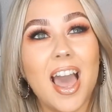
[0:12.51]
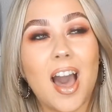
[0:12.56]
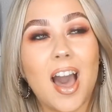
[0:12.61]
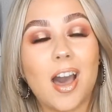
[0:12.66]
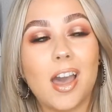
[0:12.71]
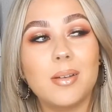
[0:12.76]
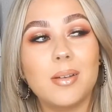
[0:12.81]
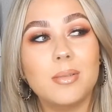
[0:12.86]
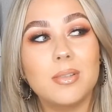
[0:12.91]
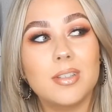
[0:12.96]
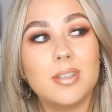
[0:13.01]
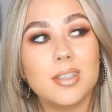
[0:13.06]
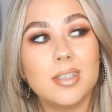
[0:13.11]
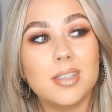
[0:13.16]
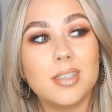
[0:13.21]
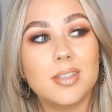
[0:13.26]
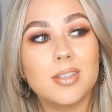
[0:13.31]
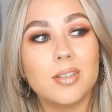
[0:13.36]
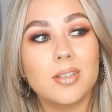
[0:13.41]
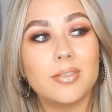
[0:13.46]
I was
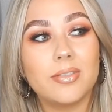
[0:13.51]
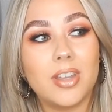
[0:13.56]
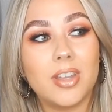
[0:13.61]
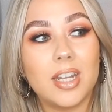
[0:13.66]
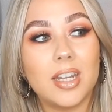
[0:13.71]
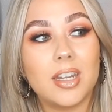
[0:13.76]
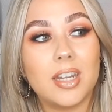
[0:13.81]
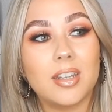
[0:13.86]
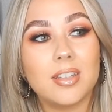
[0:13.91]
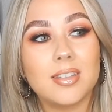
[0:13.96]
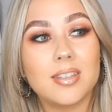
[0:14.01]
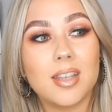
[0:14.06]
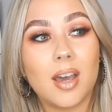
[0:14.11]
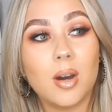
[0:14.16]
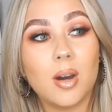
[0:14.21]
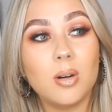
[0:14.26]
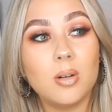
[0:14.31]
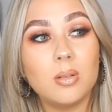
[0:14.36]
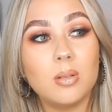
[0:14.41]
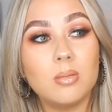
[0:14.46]
just feeling
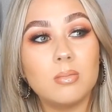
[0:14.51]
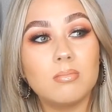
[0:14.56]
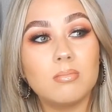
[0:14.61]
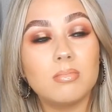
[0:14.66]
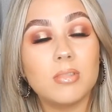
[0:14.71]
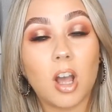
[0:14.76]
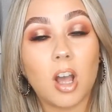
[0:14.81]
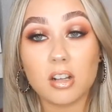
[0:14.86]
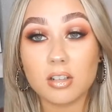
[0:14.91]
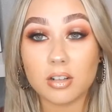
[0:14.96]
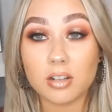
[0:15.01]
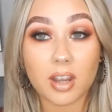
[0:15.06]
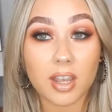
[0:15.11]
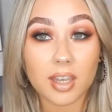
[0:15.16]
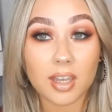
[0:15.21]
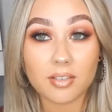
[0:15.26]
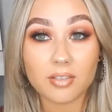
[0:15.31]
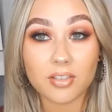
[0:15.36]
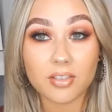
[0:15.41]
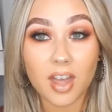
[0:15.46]
so
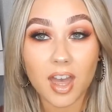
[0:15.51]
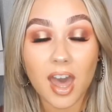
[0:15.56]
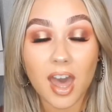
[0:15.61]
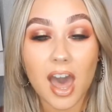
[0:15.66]
non-creative